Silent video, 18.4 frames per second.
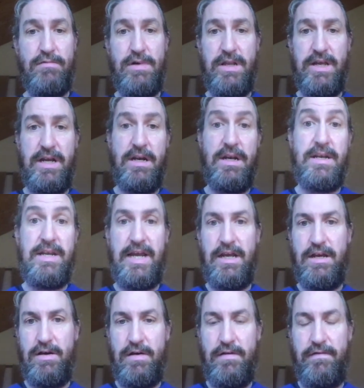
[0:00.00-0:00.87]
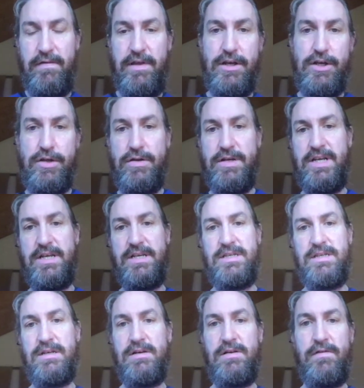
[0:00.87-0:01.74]
would then take over the
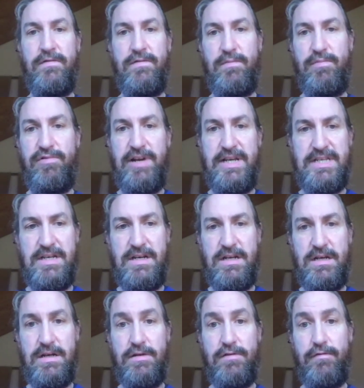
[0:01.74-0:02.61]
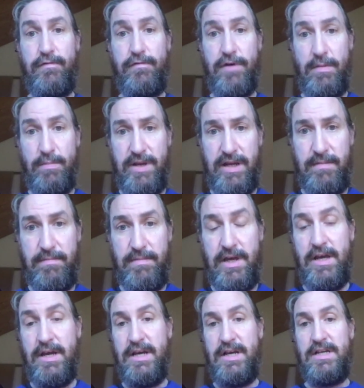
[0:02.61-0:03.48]
duties of president from him.
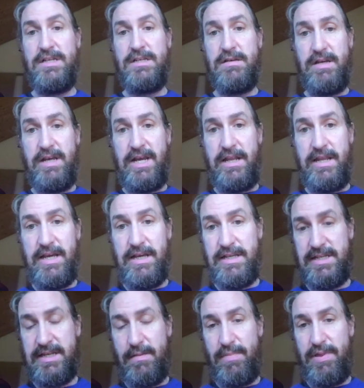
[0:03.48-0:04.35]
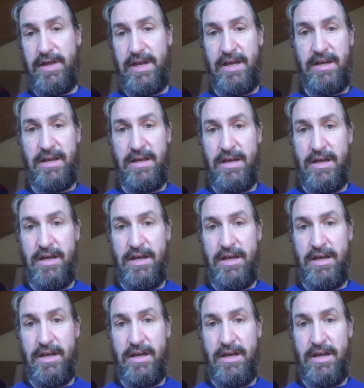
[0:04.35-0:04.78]
So again, that's something